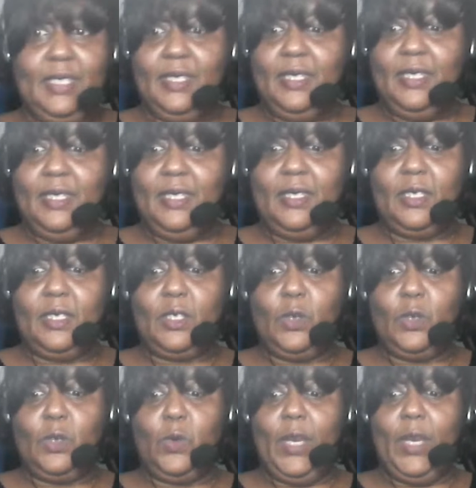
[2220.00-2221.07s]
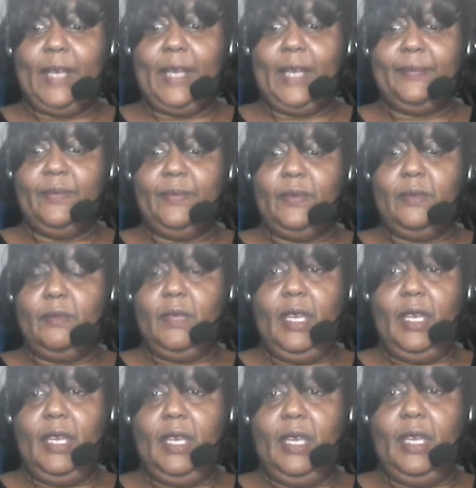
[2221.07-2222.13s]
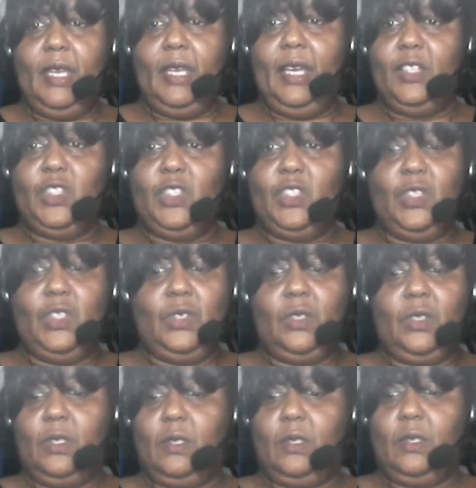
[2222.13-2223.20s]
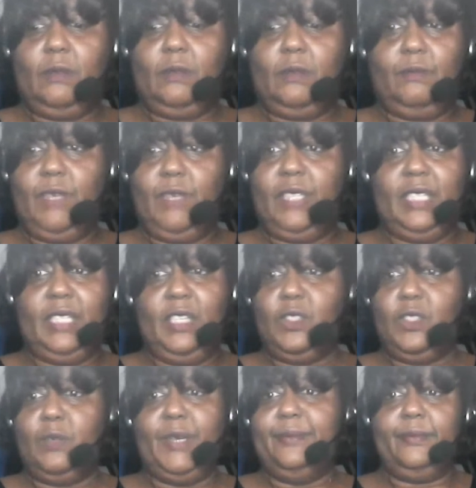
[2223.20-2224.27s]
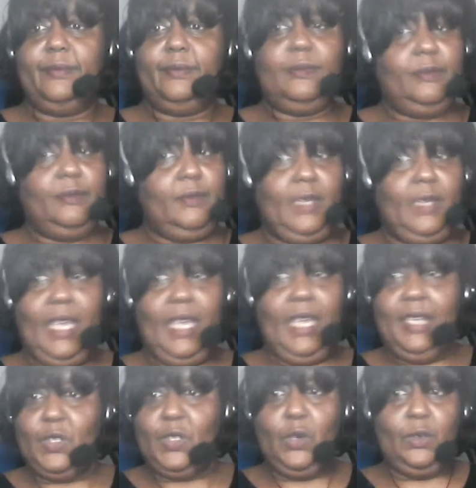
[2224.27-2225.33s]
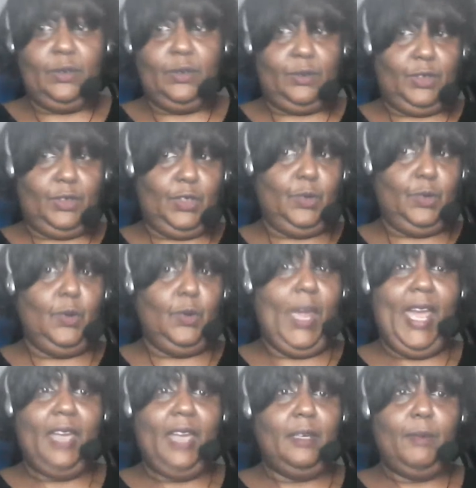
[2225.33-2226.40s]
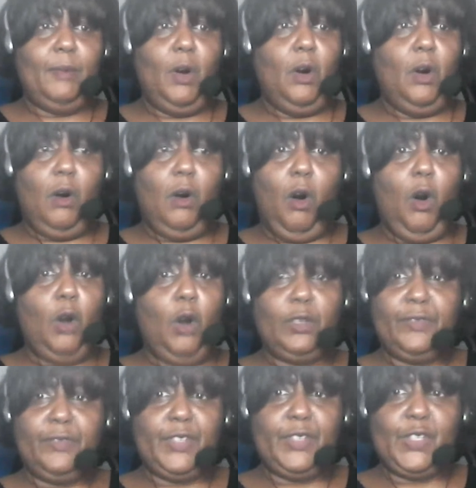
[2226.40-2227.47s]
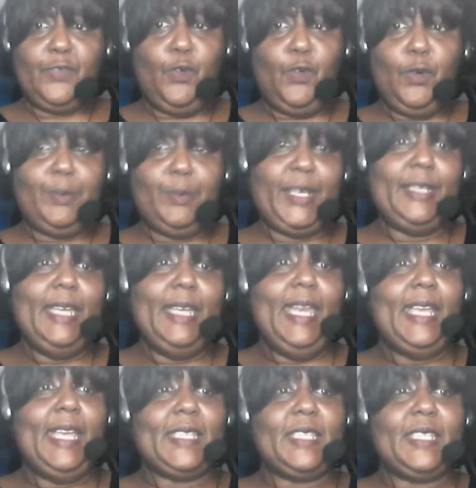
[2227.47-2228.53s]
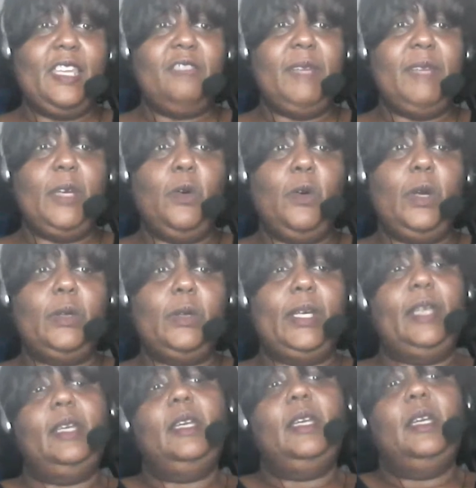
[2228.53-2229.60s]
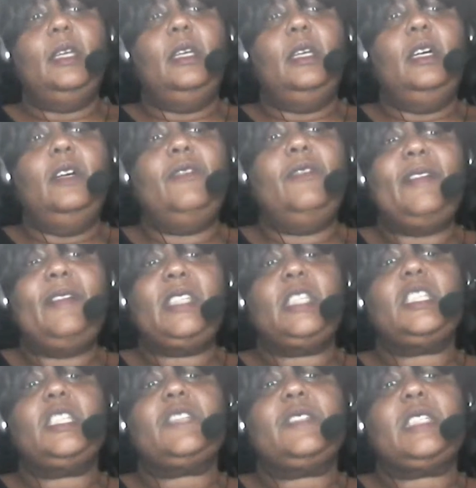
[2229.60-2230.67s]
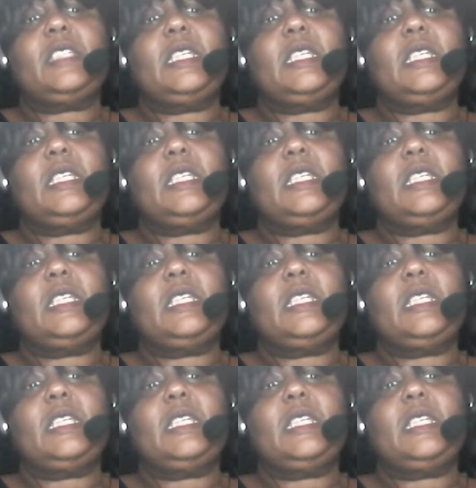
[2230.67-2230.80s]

correct, I just hit the enter button and it's going to add up all of this for me instead of me going, okay, 5 and 10 is